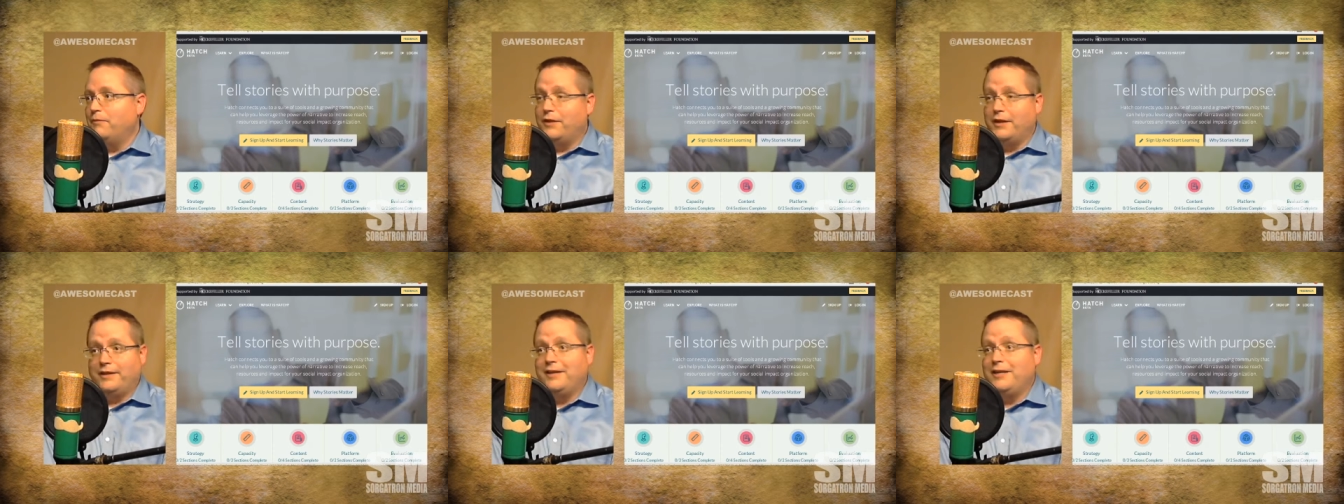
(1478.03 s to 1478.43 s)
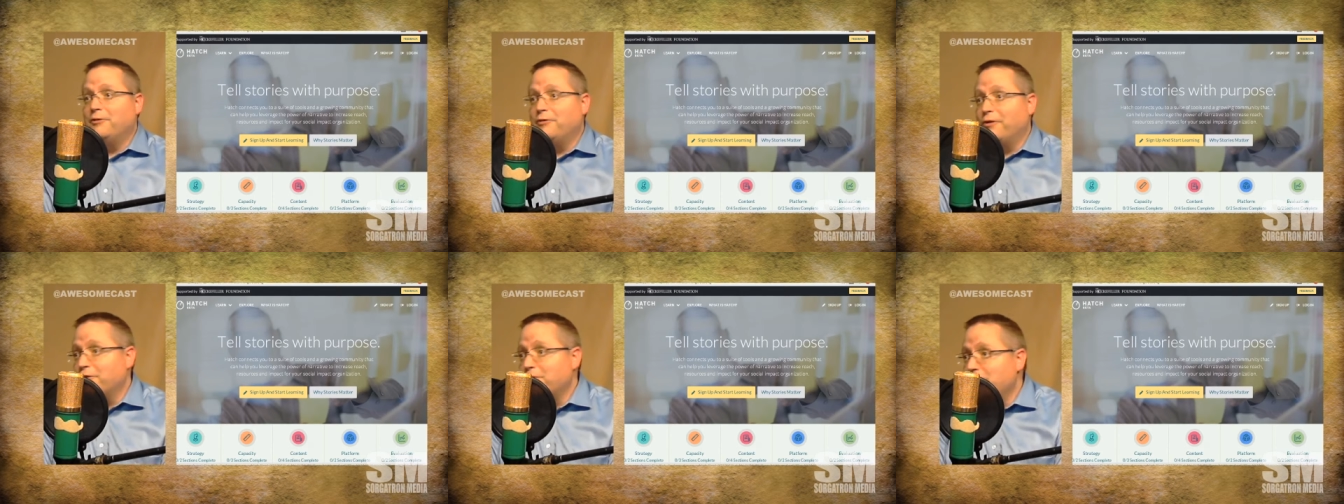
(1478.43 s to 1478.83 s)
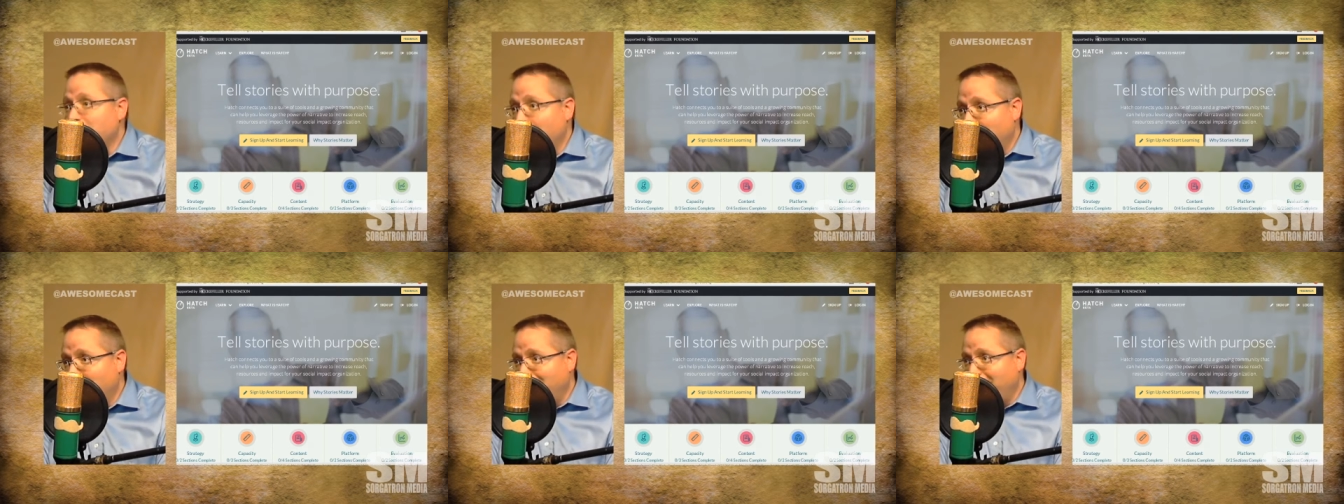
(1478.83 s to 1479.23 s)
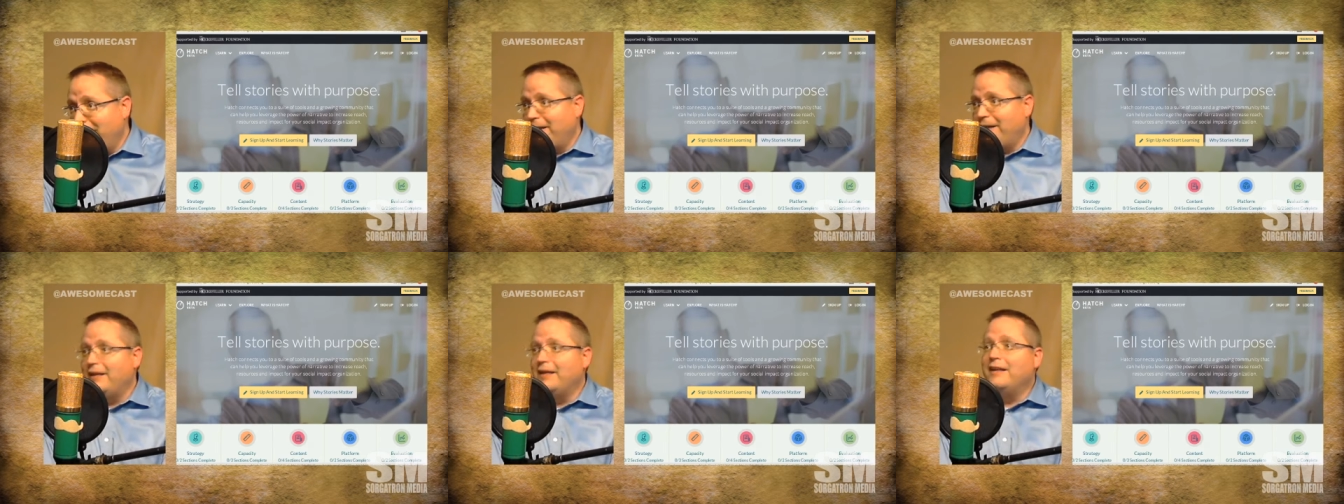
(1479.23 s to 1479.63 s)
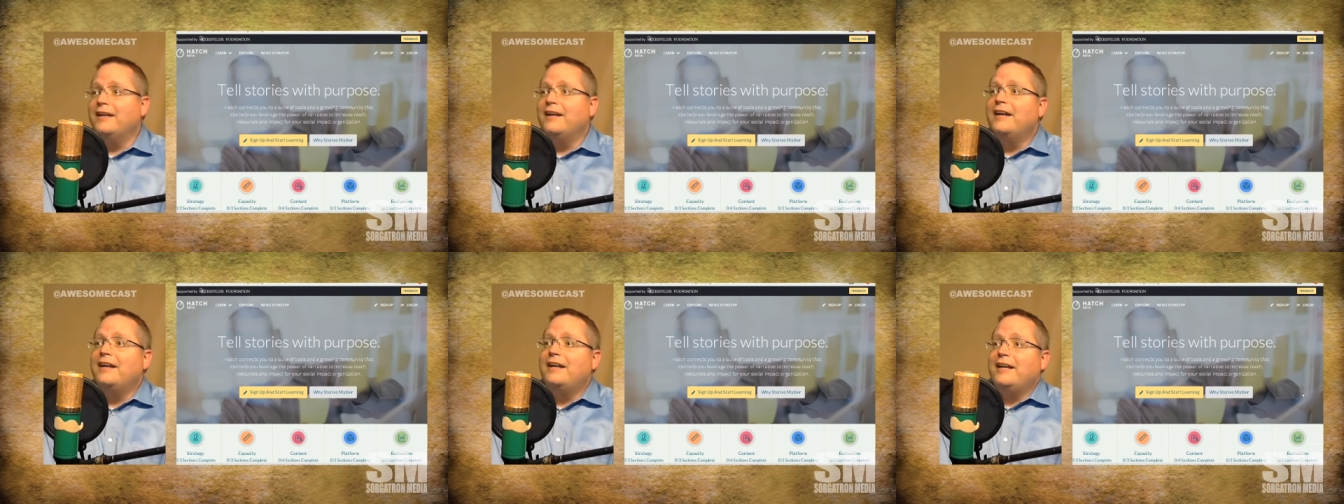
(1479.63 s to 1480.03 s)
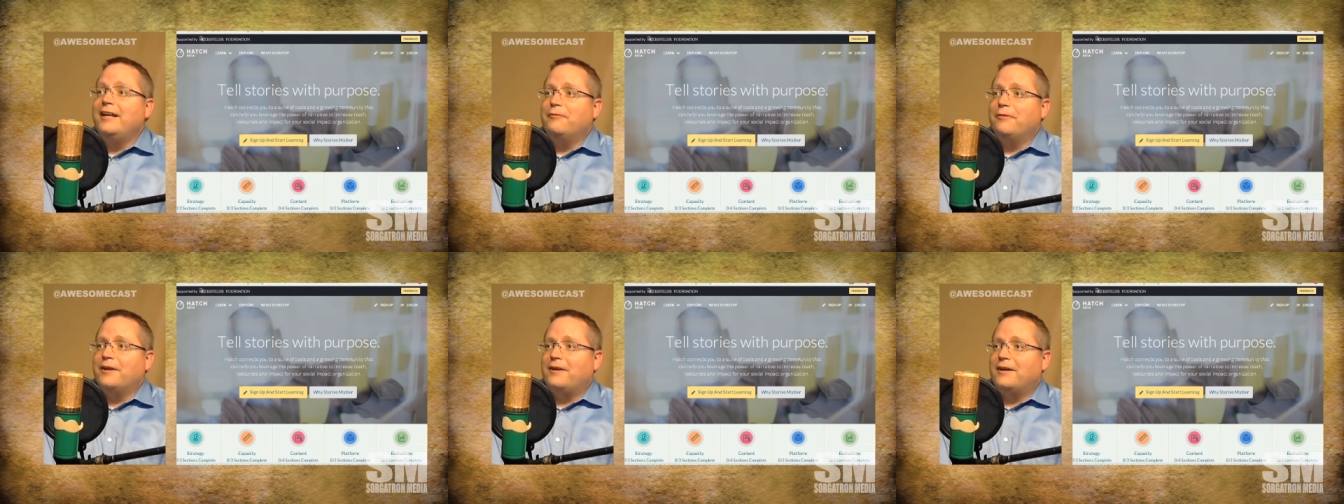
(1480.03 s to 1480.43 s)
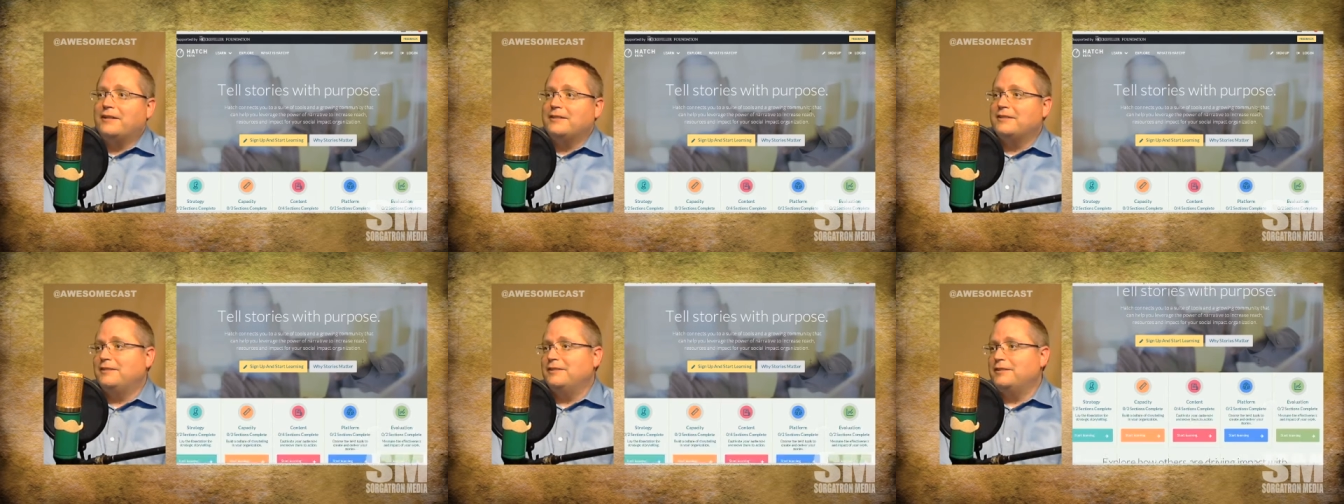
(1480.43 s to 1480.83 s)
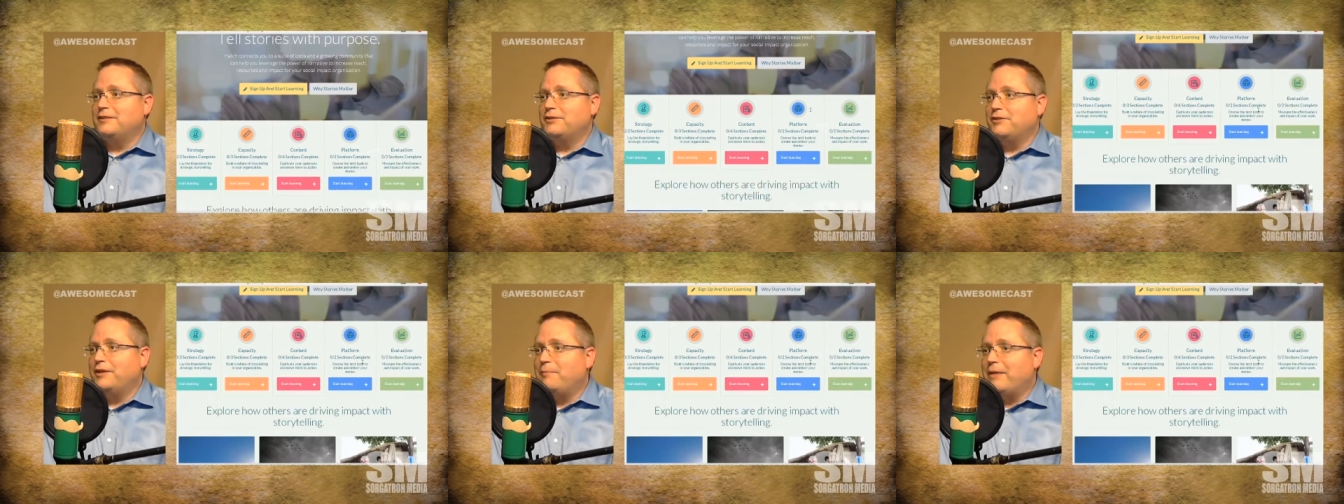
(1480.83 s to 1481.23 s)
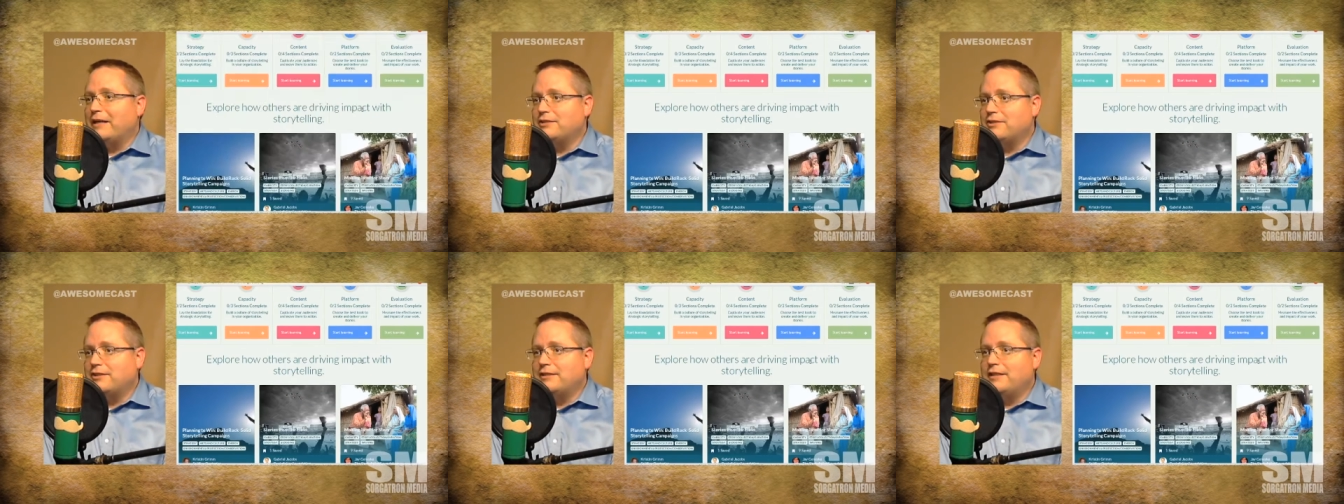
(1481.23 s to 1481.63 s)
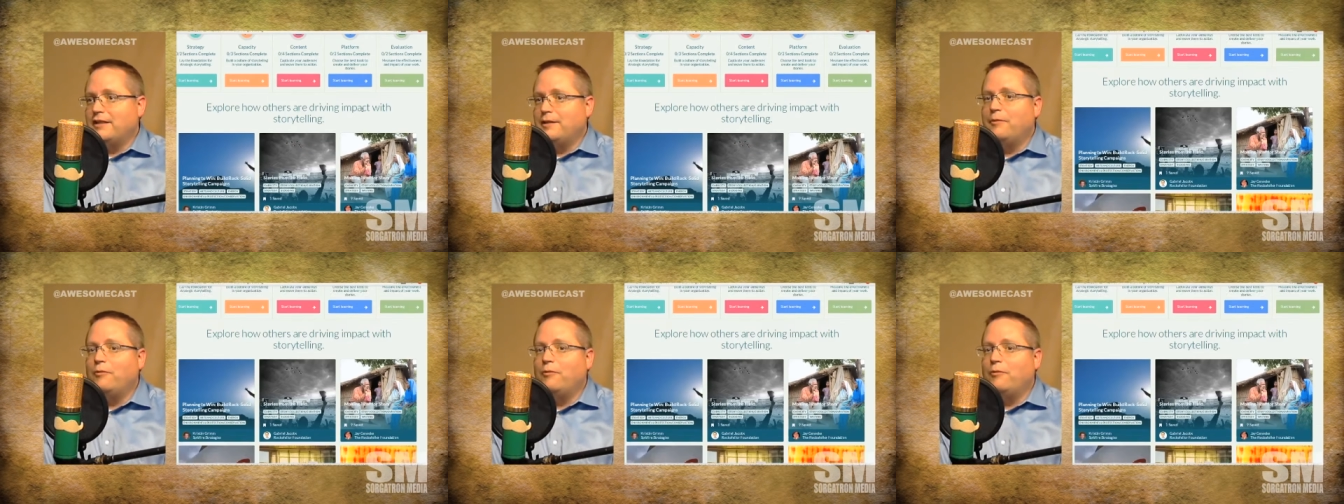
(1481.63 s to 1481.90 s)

the hero's journey in regards to social impact storytelling.